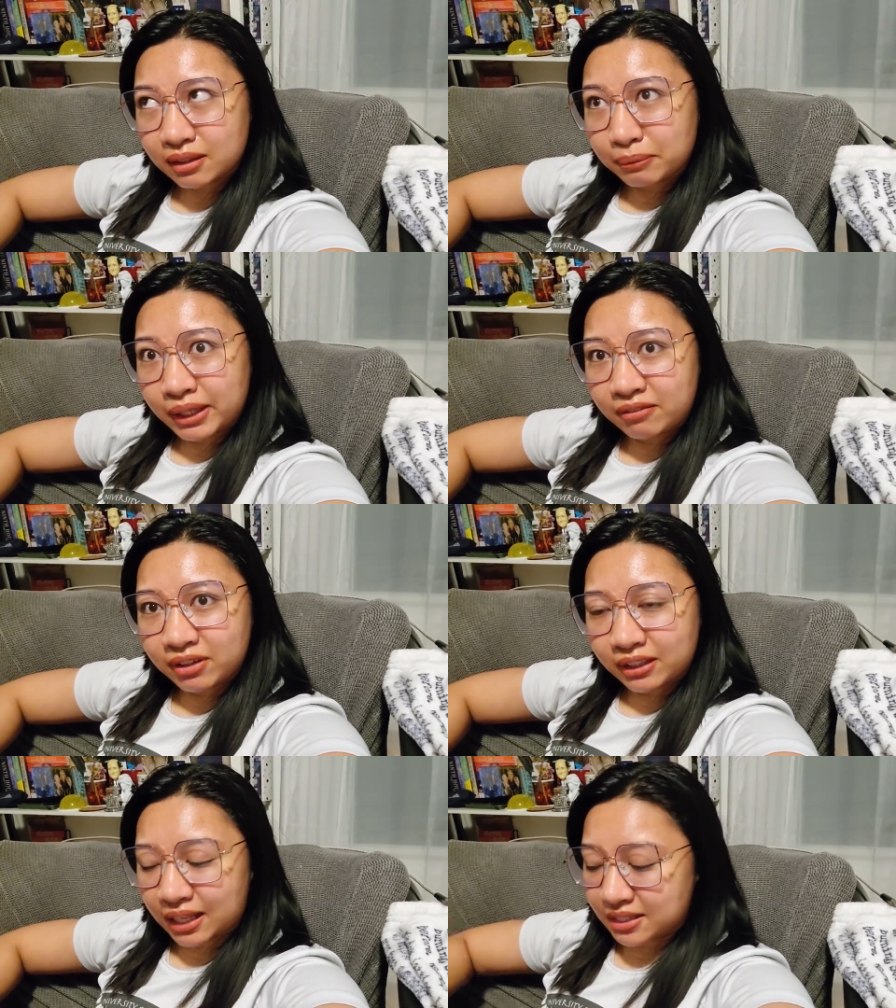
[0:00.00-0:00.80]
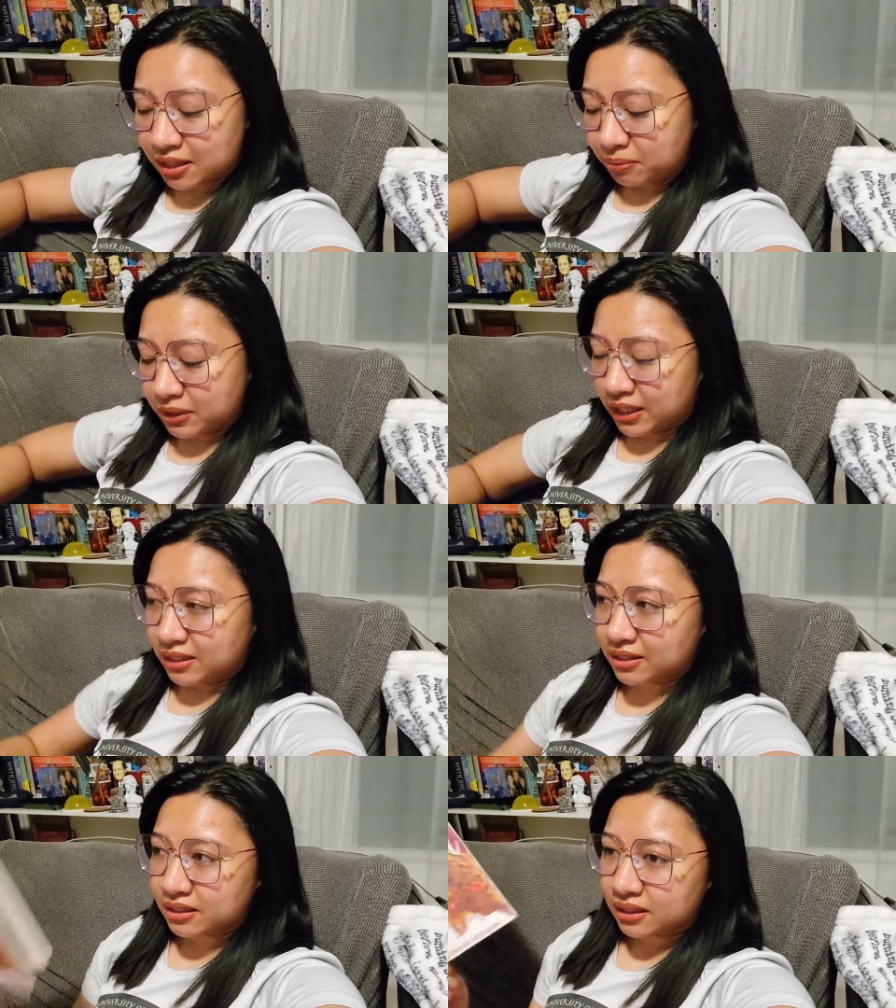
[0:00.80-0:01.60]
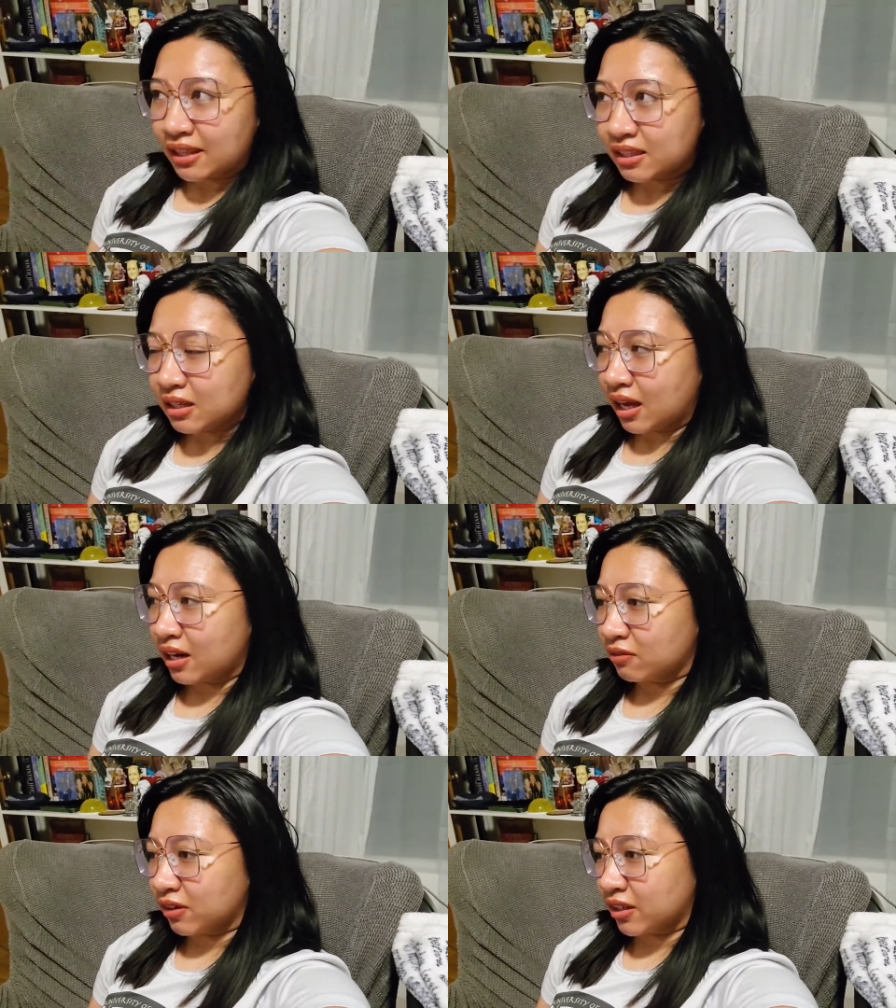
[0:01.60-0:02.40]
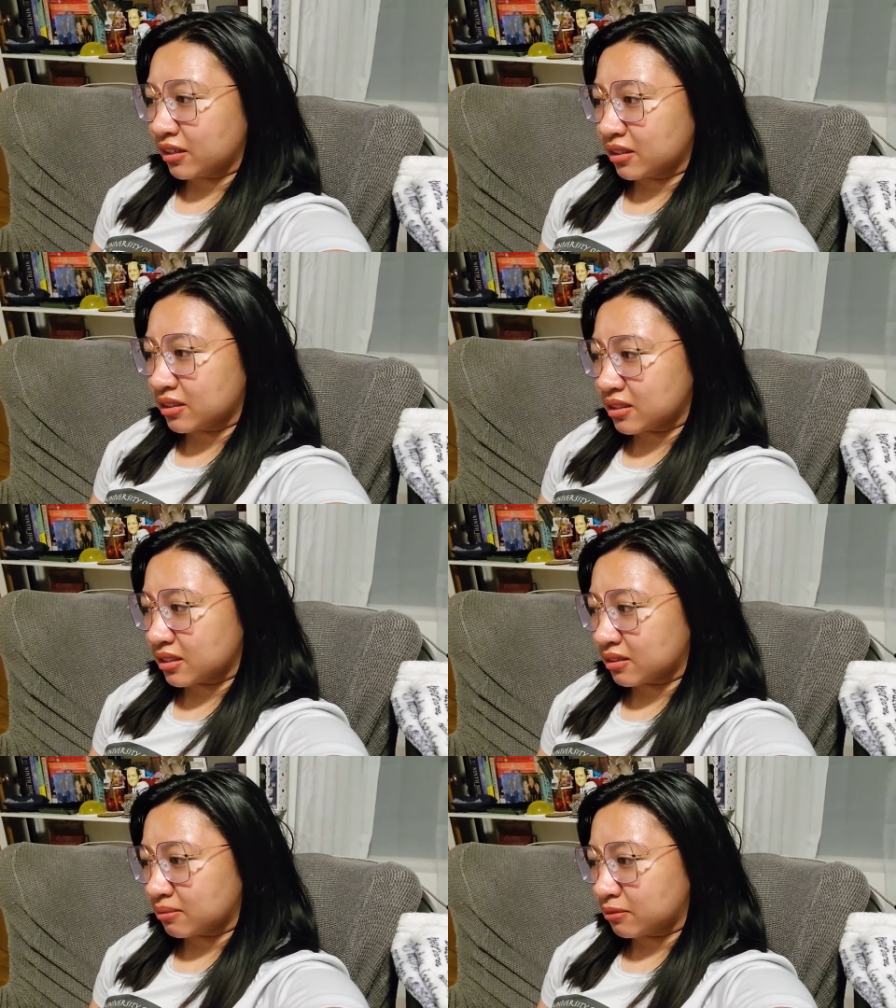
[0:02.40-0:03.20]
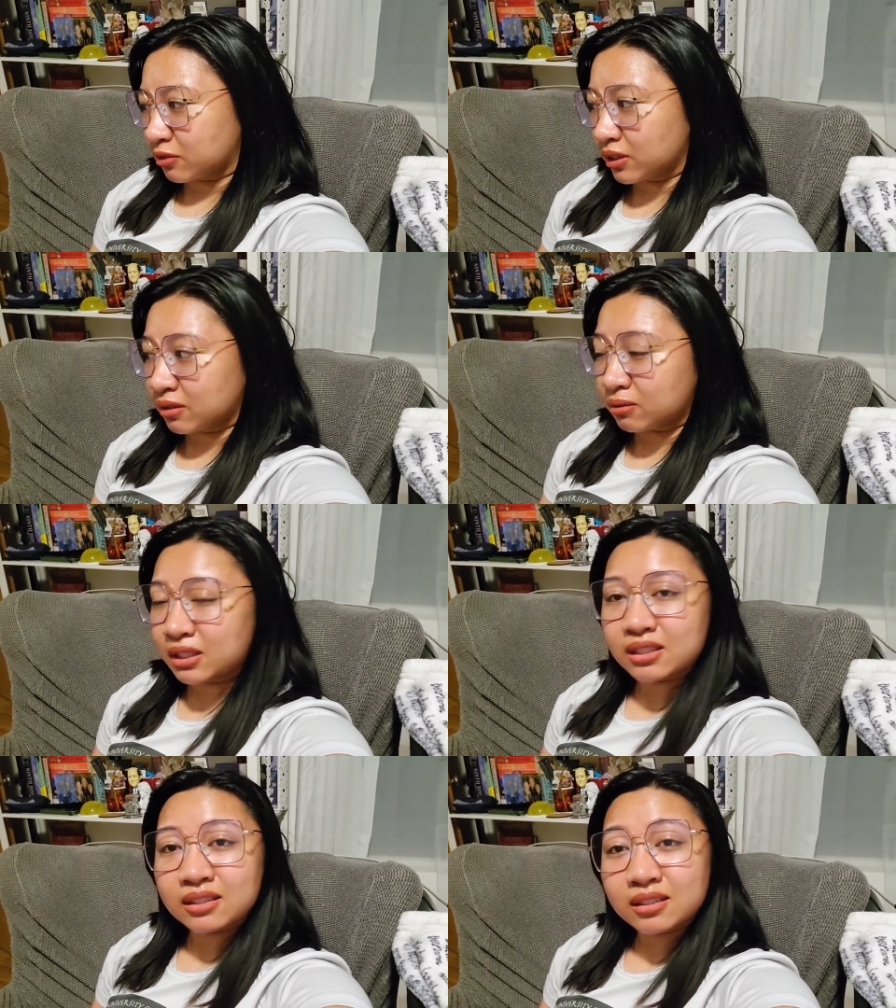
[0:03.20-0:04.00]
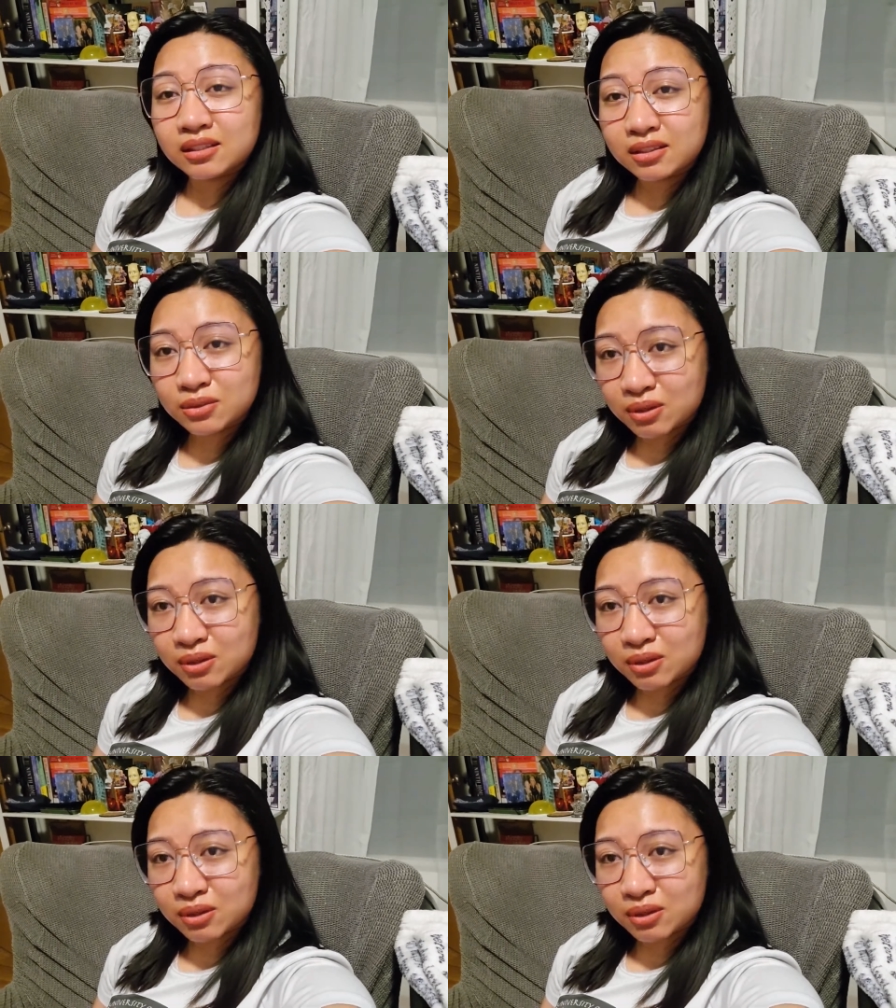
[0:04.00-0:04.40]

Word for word: my very last update. I think I had a very good um, reading week as